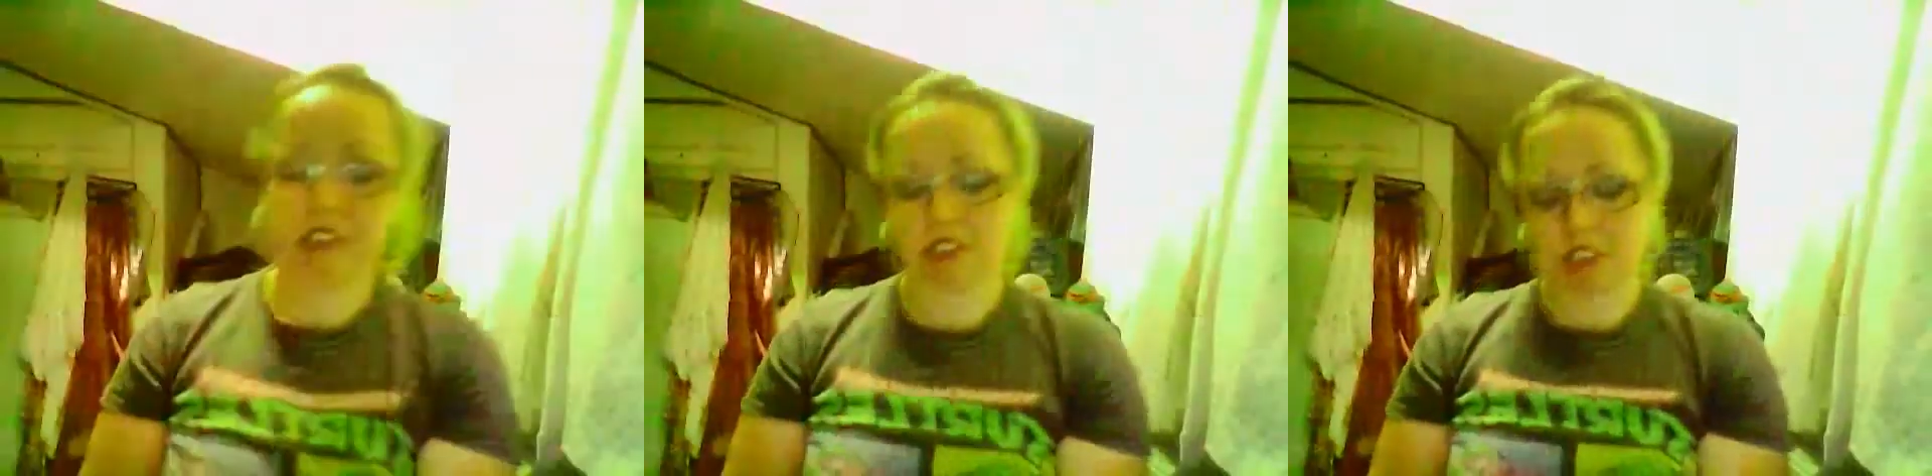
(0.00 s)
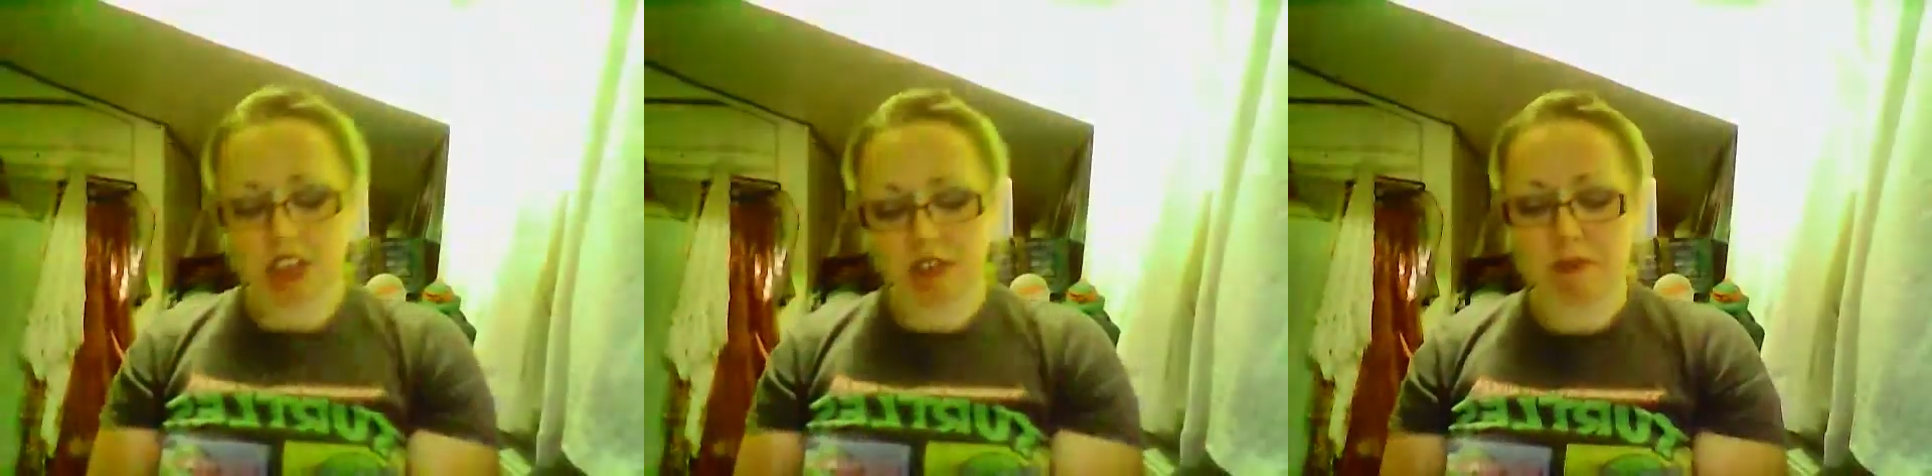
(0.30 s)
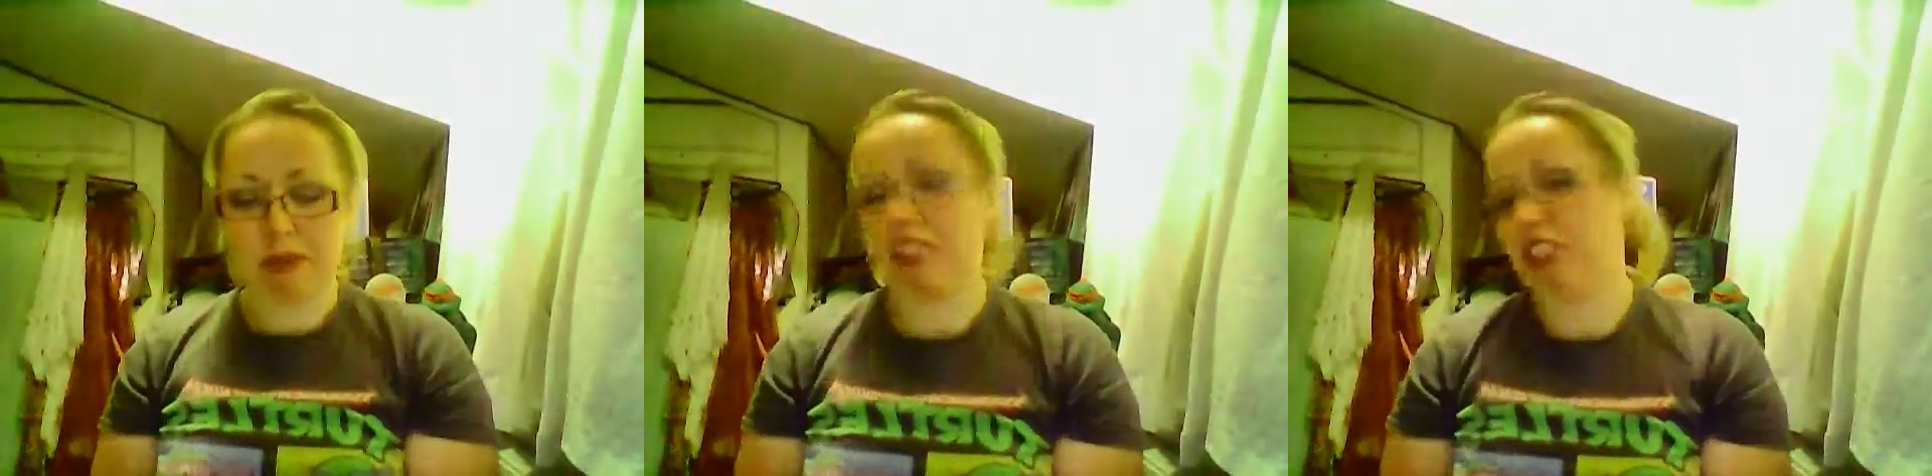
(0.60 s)
just kind of a
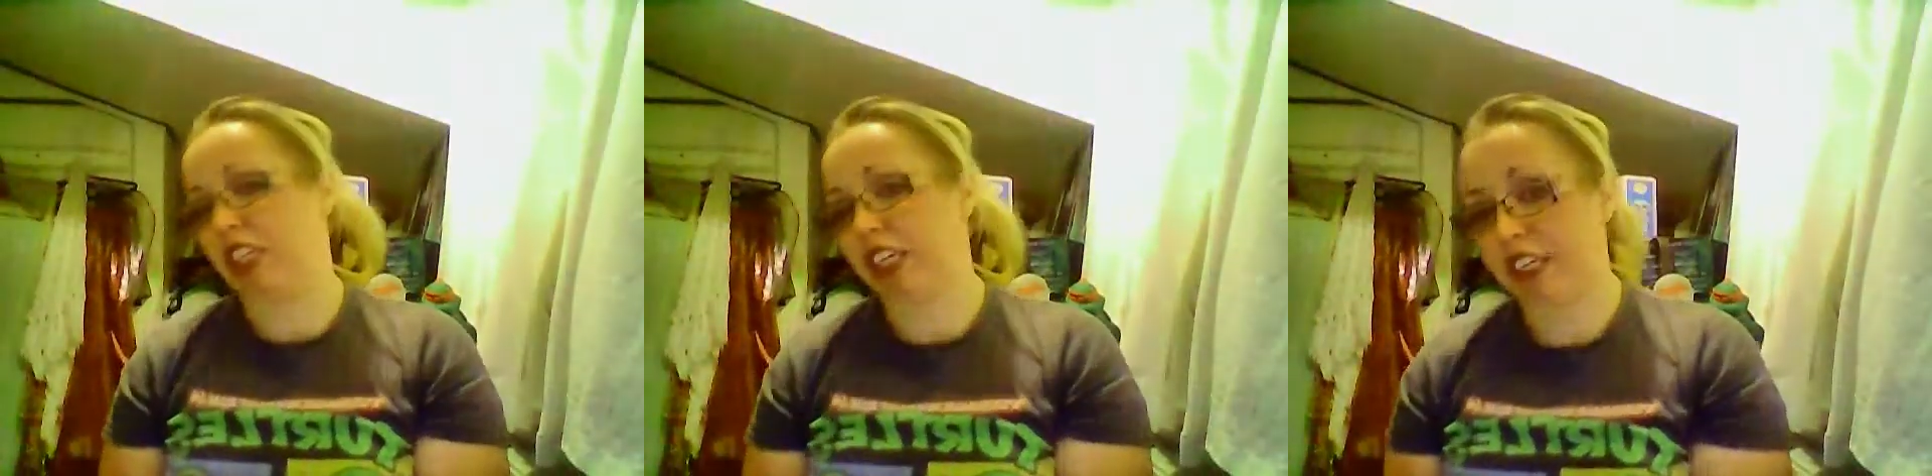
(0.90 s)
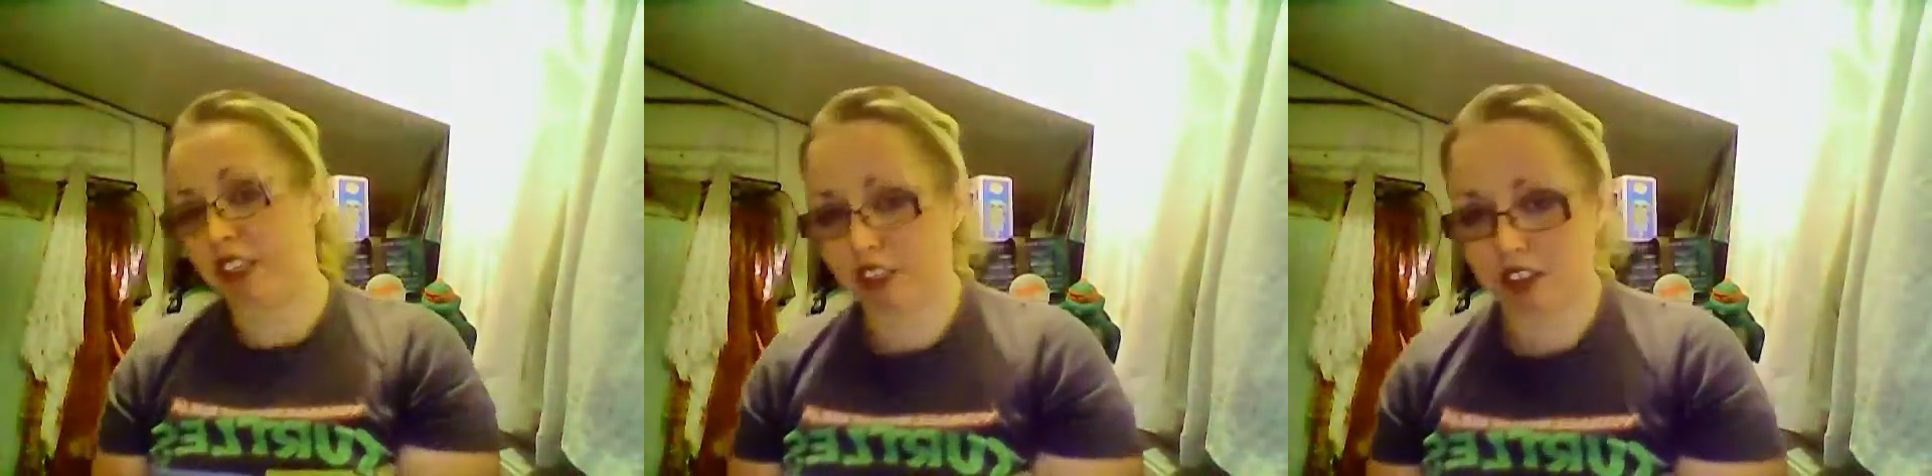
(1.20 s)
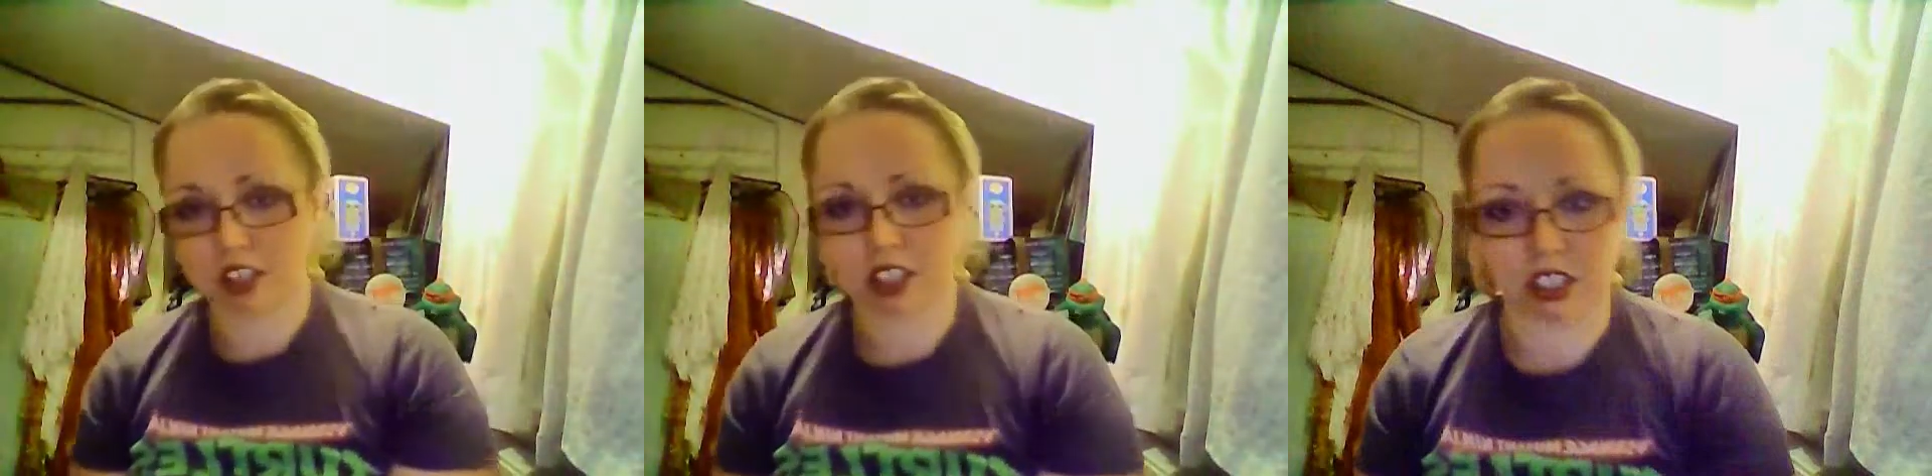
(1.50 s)
mangy cat,
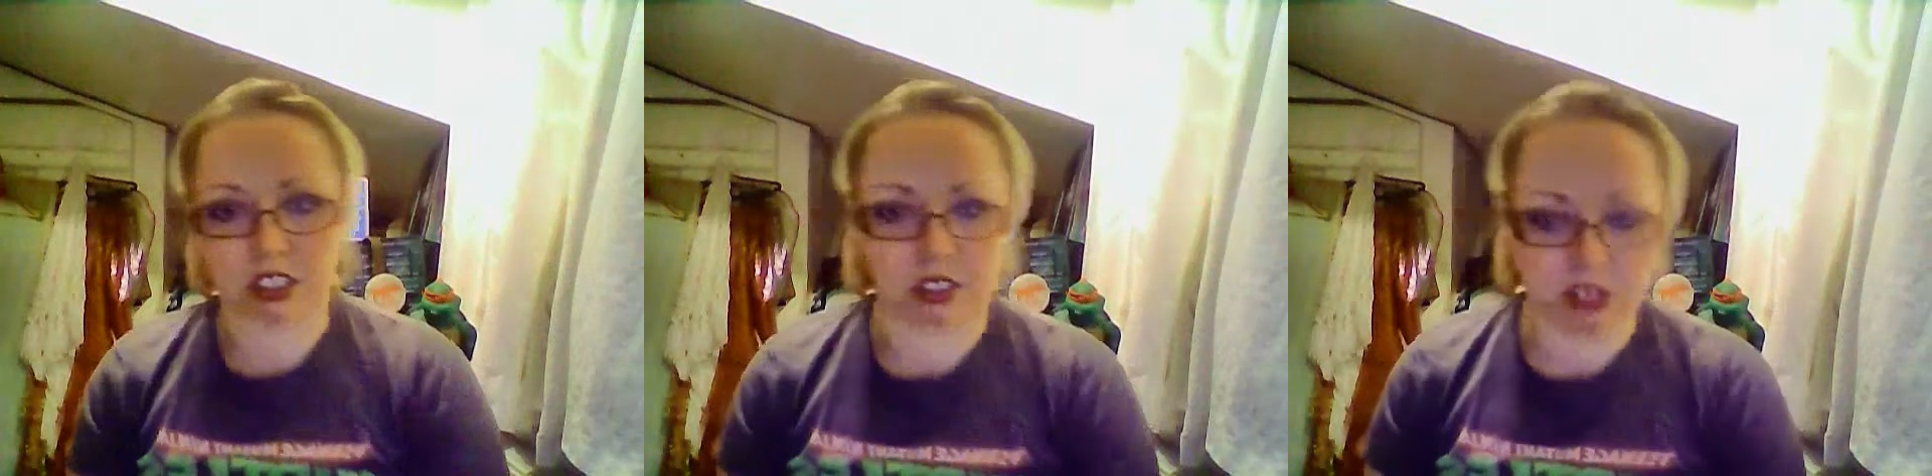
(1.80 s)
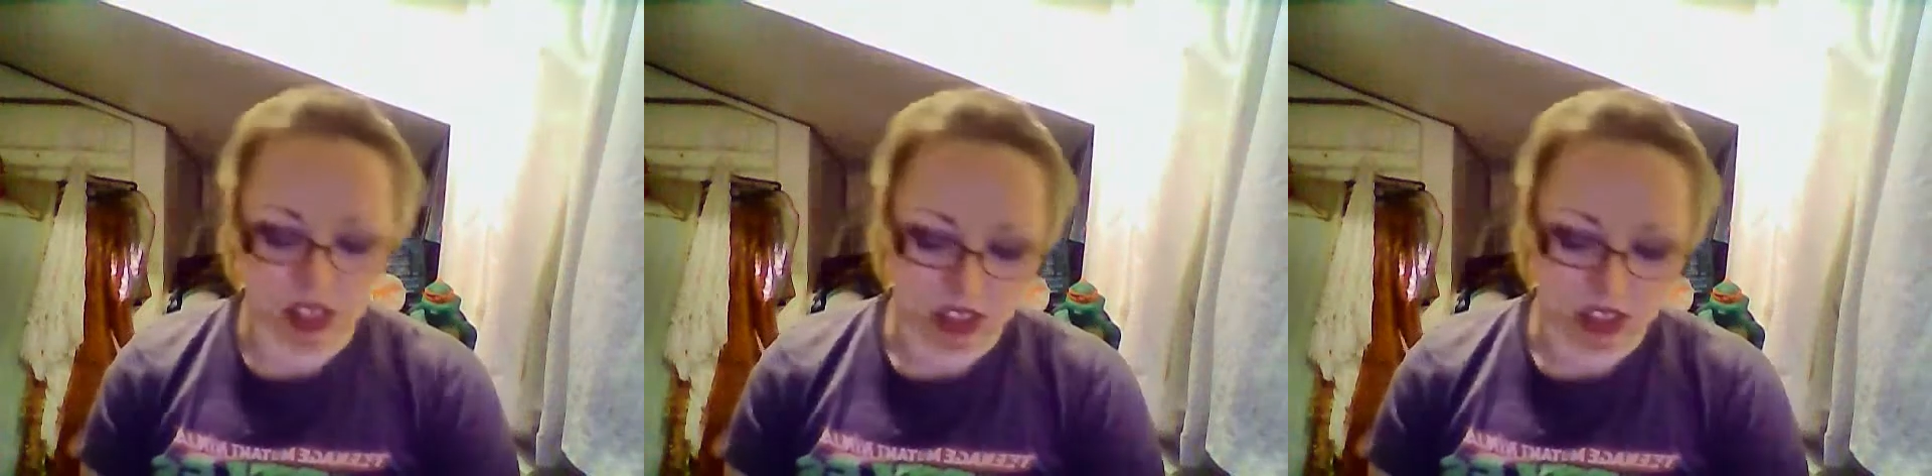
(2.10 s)
and